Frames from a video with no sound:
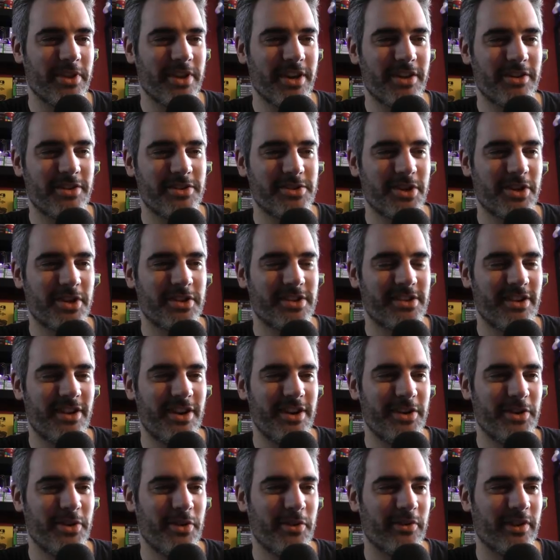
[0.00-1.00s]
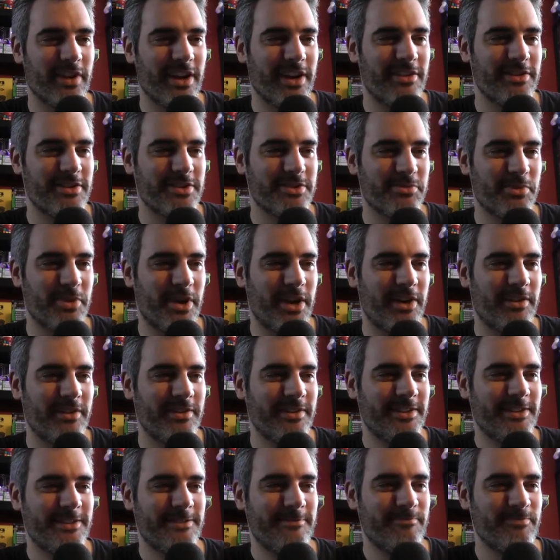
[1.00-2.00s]
I think I took a slight knock there as well.
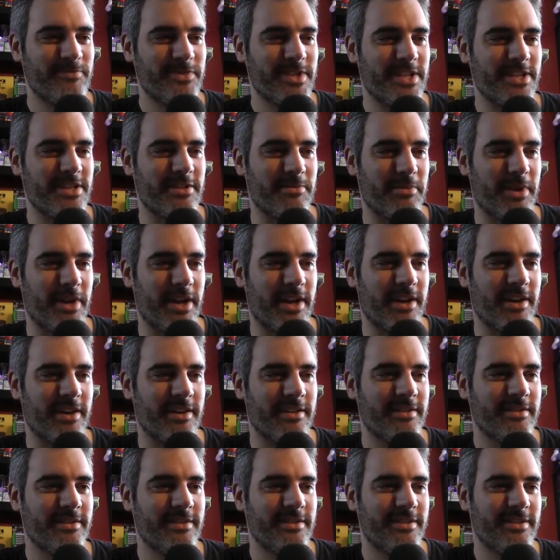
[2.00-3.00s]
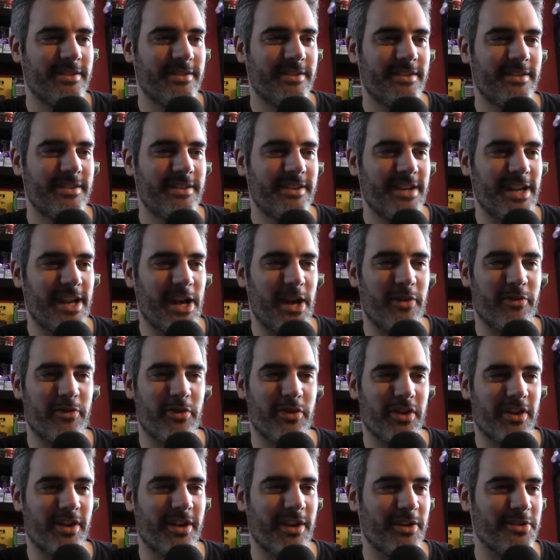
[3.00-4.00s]
Doesn't matter. Now I've
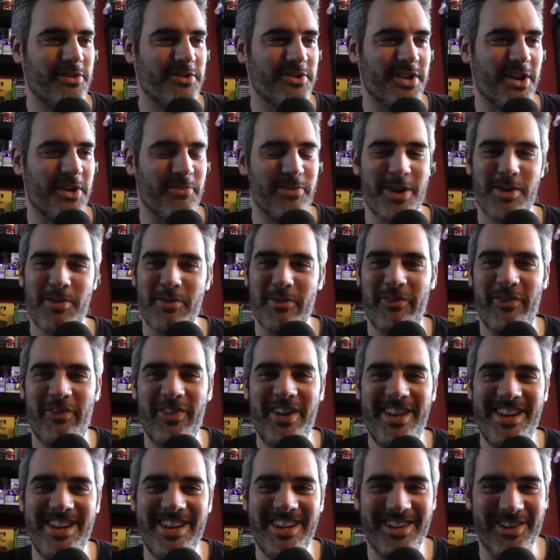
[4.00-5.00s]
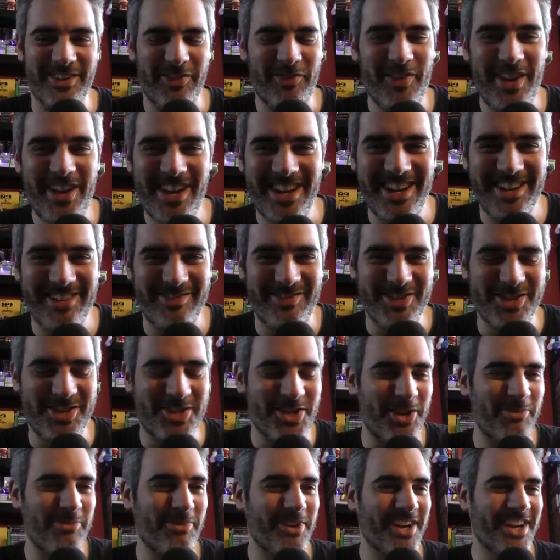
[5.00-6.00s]
got to close up. Now I'm feeling a feeling of
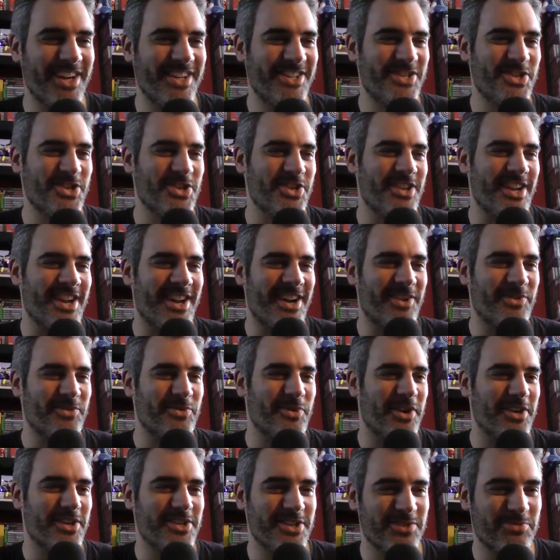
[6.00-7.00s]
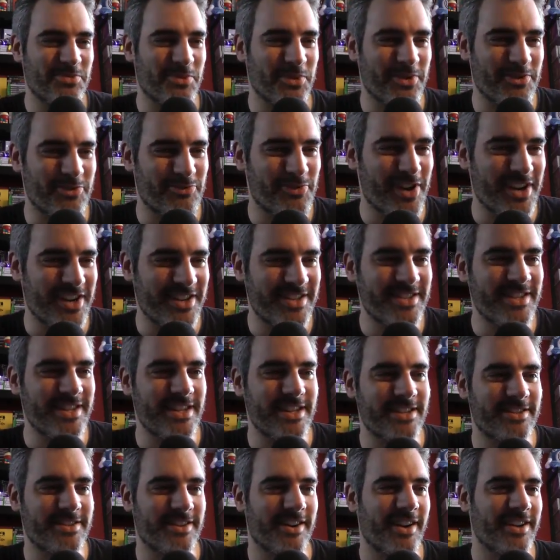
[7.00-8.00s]
determination now, where I just want to race
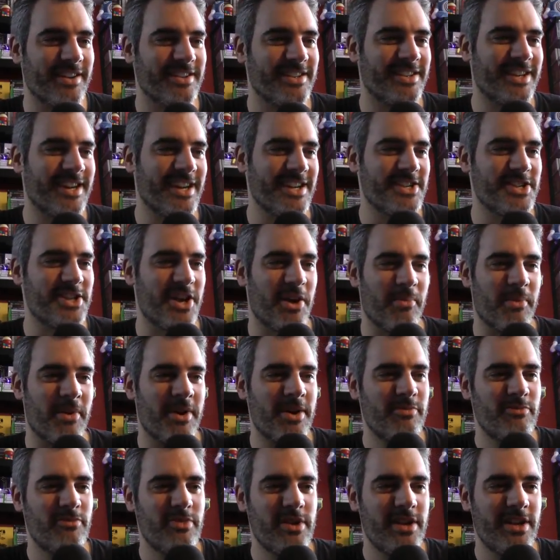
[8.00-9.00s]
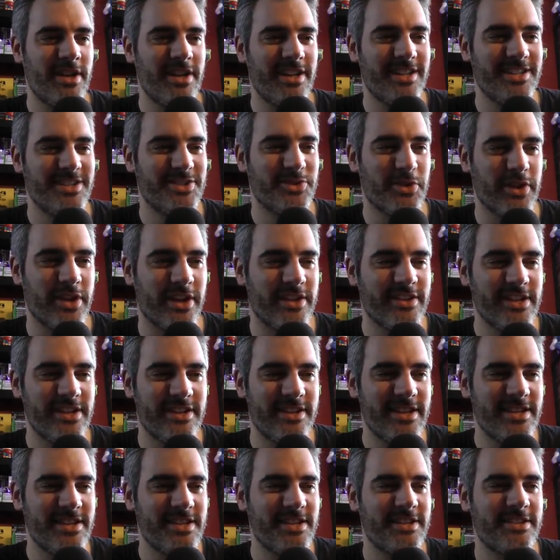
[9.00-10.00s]
these guys and catch up. I'm really enjoying. See,
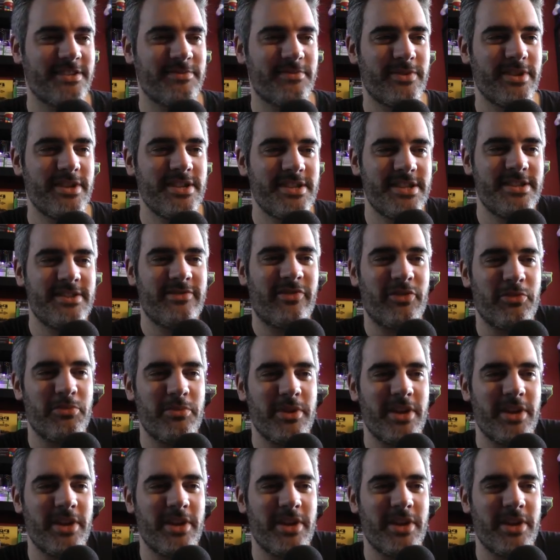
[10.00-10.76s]
this is for